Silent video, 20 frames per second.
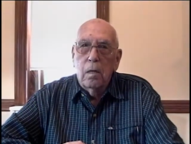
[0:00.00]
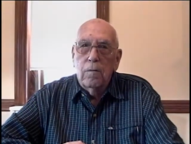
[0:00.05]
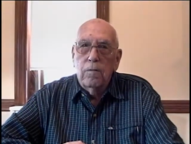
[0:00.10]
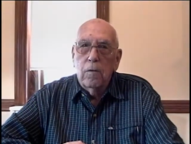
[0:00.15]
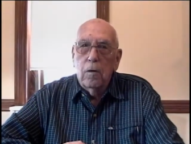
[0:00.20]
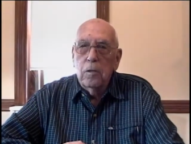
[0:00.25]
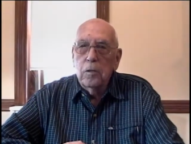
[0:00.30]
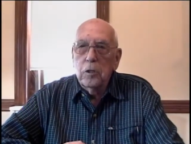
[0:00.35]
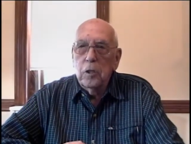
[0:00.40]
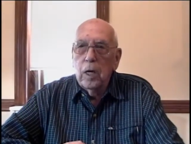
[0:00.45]

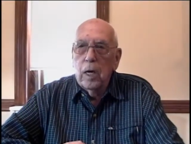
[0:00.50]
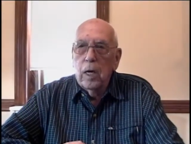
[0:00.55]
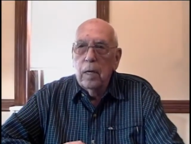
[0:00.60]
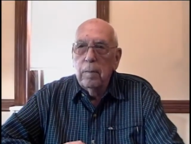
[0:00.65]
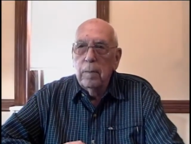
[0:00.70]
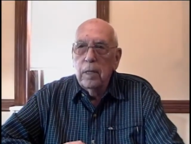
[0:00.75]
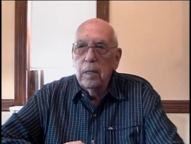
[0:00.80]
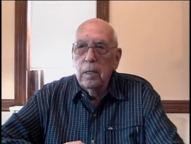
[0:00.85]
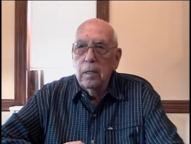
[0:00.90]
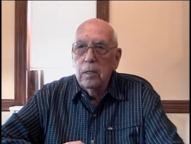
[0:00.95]
First
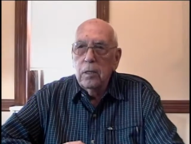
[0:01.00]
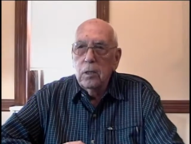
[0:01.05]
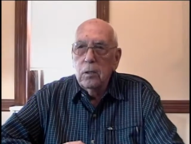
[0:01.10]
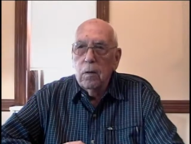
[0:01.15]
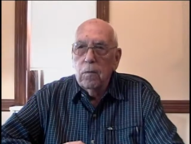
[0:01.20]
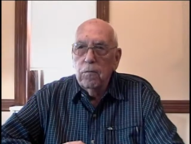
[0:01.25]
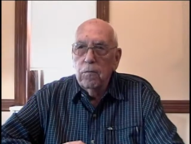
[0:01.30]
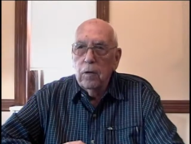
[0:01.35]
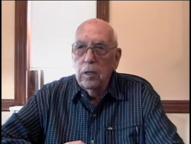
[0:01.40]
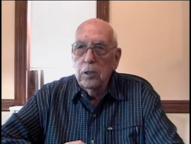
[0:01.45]
time into
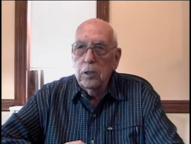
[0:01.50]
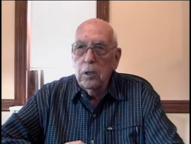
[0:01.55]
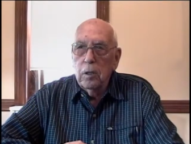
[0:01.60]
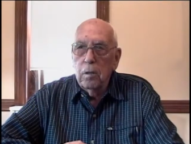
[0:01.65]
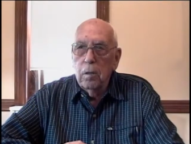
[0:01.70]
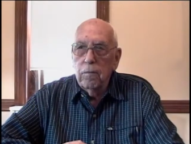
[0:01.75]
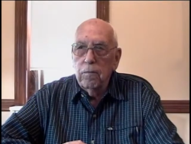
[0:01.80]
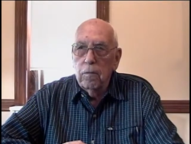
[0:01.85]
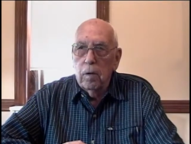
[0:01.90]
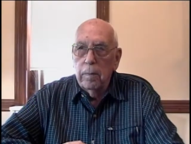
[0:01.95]

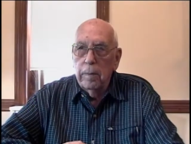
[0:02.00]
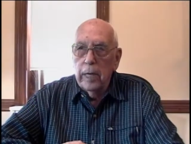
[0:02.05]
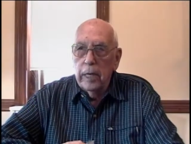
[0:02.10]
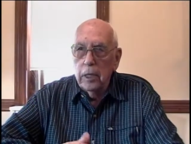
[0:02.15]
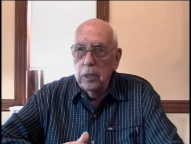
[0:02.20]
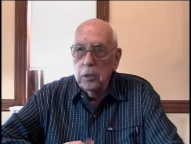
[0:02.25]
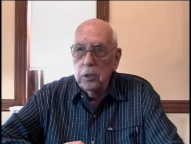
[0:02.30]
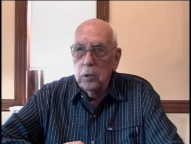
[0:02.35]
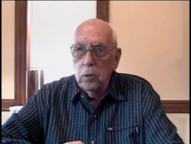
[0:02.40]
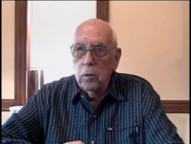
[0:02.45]
Frisco from
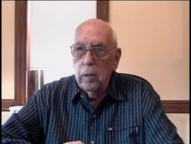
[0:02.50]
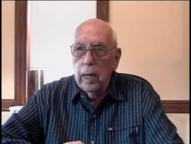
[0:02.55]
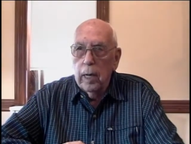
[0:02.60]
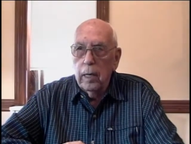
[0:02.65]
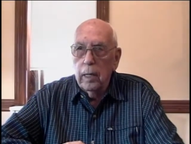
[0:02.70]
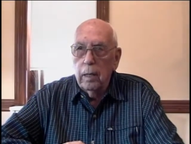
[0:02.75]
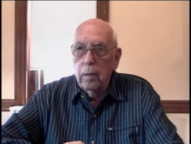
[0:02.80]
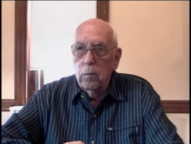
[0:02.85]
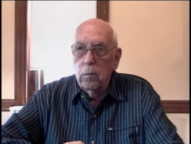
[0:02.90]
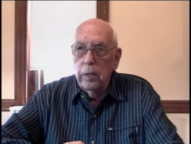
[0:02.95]
Angel
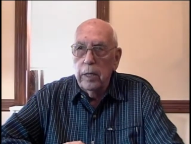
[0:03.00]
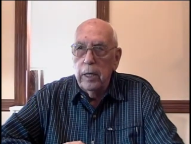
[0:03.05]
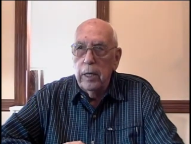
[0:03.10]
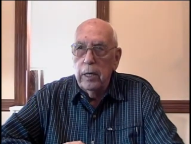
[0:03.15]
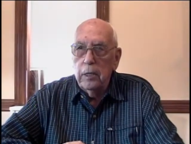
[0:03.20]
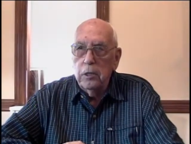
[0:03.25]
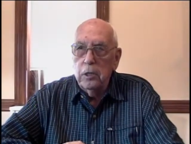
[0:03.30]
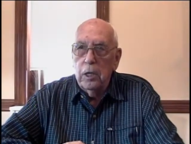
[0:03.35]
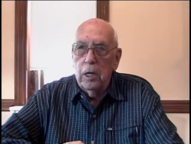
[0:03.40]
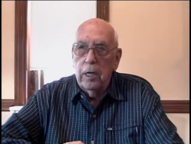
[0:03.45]
Island, we
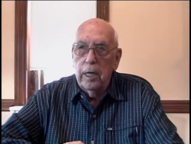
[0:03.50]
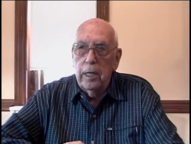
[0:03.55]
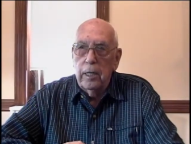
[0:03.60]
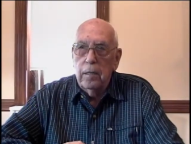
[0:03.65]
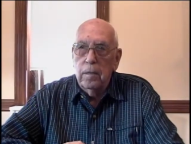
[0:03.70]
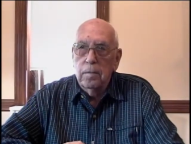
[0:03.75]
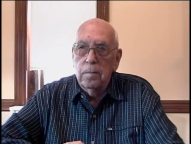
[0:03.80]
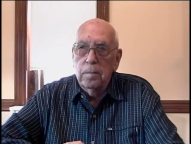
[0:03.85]
hitchhiked